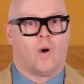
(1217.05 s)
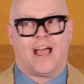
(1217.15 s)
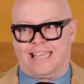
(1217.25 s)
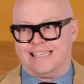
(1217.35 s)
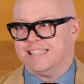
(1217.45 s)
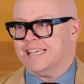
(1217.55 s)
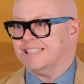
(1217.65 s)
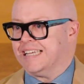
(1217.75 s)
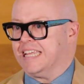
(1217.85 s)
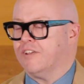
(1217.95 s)
Why is
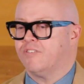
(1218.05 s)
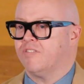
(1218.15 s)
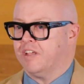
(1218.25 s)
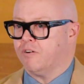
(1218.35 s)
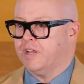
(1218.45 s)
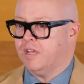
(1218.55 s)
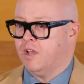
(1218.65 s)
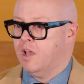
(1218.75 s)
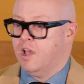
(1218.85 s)
this? And his theory,